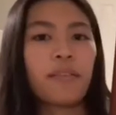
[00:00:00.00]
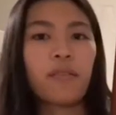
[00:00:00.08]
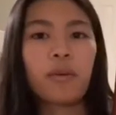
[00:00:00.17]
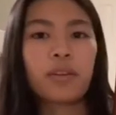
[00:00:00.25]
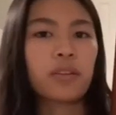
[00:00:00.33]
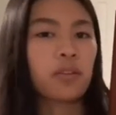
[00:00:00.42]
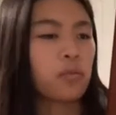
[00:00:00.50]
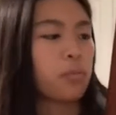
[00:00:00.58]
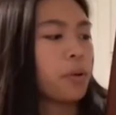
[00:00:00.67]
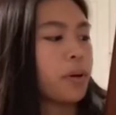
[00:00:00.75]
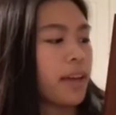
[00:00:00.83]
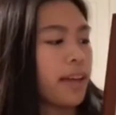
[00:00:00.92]
When you
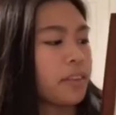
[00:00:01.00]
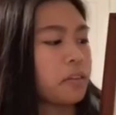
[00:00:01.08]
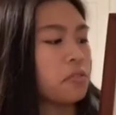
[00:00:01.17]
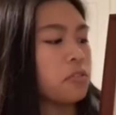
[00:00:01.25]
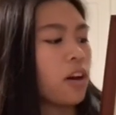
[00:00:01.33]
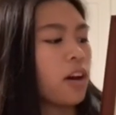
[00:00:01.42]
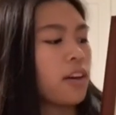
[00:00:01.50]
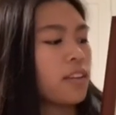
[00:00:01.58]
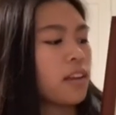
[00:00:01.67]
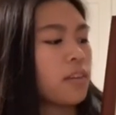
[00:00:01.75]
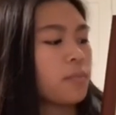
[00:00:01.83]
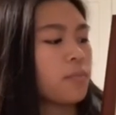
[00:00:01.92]
put a little dot on
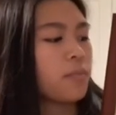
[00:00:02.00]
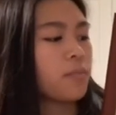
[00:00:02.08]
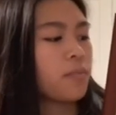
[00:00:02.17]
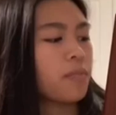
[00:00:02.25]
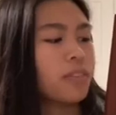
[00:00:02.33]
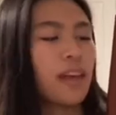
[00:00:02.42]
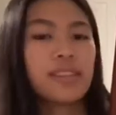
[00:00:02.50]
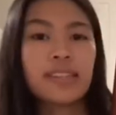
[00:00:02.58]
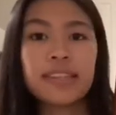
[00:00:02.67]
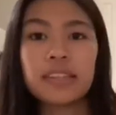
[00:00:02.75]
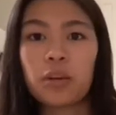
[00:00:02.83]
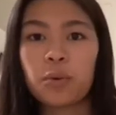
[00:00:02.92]
it, that's a
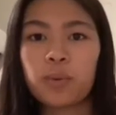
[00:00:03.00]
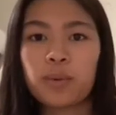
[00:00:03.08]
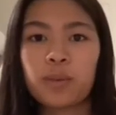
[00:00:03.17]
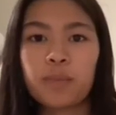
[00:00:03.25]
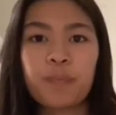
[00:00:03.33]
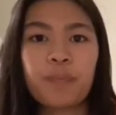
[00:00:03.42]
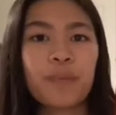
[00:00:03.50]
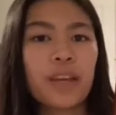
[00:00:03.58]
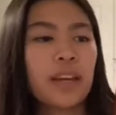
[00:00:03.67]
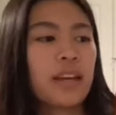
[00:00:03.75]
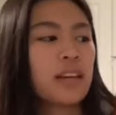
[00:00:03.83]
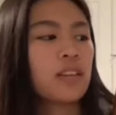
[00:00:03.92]
note.
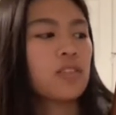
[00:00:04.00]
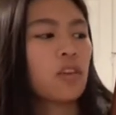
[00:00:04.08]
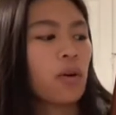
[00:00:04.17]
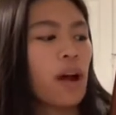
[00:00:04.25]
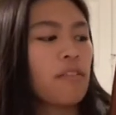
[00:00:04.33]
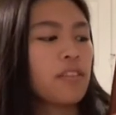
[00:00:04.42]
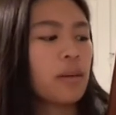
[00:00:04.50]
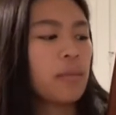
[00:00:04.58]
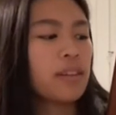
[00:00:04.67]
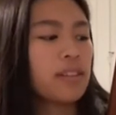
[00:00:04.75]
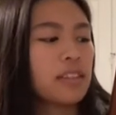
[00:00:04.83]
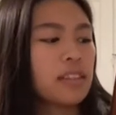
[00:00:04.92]
So every time I
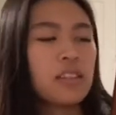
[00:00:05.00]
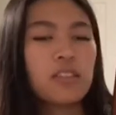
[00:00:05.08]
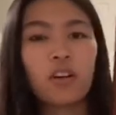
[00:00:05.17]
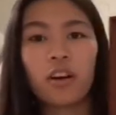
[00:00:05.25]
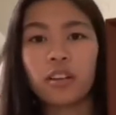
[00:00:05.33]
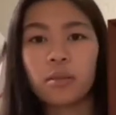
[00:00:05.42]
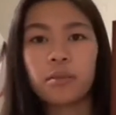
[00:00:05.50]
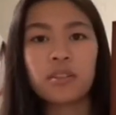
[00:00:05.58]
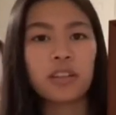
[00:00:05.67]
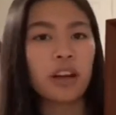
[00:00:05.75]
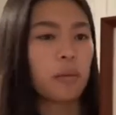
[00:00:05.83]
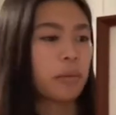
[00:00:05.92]
see this on the
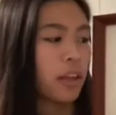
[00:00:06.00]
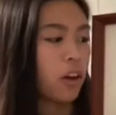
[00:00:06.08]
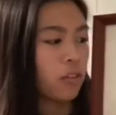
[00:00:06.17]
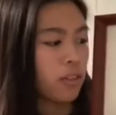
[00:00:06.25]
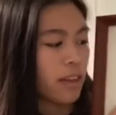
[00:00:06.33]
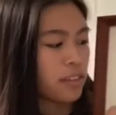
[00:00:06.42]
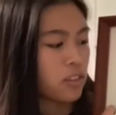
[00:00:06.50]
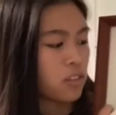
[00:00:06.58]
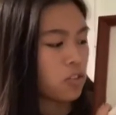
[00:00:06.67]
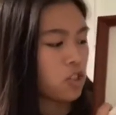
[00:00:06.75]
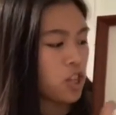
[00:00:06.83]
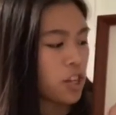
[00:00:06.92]
music, I'll be like, oh, that's a
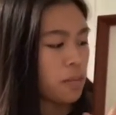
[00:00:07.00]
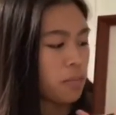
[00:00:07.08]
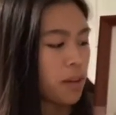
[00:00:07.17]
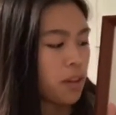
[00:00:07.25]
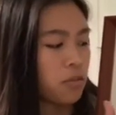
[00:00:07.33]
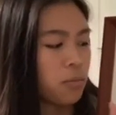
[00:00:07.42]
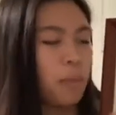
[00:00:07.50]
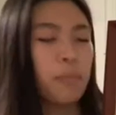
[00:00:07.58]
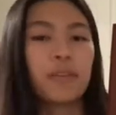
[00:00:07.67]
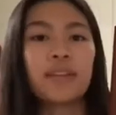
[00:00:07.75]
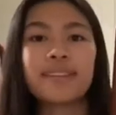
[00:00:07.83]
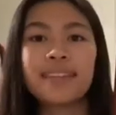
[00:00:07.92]
G, because remember
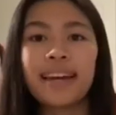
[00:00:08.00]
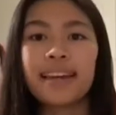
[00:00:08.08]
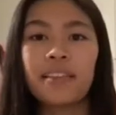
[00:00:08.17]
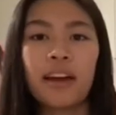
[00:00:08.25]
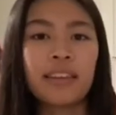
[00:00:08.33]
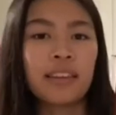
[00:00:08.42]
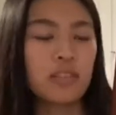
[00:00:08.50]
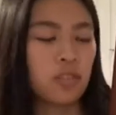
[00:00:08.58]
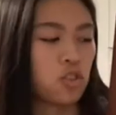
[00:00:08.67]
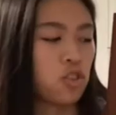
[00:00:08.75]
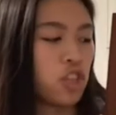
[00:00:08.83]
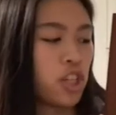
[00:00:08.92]
the second line is a
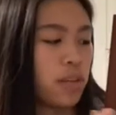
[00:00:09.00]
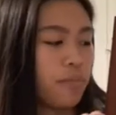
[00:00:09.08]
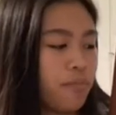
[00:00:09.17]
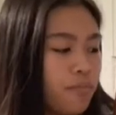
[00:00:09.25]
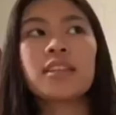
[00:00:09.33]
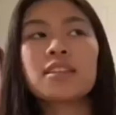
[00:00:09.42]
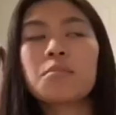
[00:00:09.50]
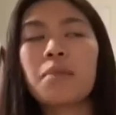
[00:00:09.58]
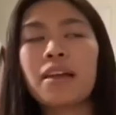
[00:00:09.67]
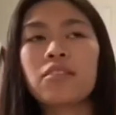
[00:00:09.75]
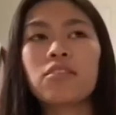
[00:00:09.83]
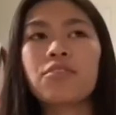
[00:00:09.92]
G. It doesn't
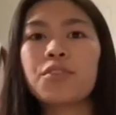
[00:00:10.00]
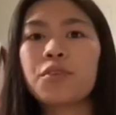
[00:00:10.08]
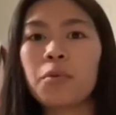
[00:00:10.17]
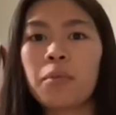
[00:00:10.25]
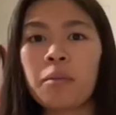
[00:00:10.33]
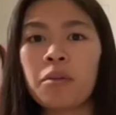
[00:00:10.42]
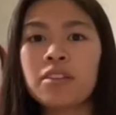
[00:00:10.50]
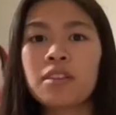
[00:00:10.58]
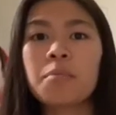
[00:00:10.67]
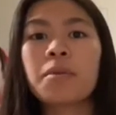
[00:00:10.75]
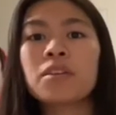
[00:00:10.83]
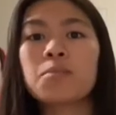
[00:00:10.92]
matter if you don't memorize
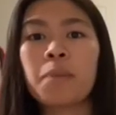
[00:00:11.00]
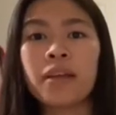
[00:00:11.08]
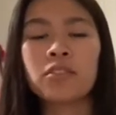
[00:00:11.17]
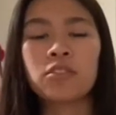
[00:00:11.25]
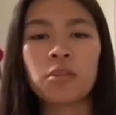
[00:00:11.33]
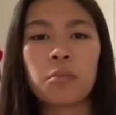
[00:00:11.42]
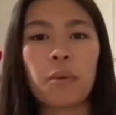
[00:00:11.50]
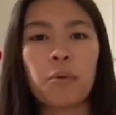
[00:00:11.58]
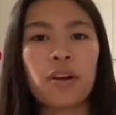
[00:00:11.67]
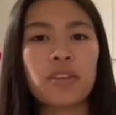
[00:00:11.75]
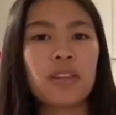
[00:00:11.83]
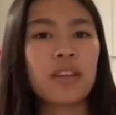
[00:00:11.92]
it, but it's better to
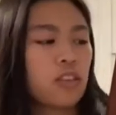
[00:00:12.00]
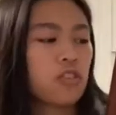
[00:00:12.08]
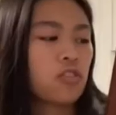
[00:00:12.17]
memorize it.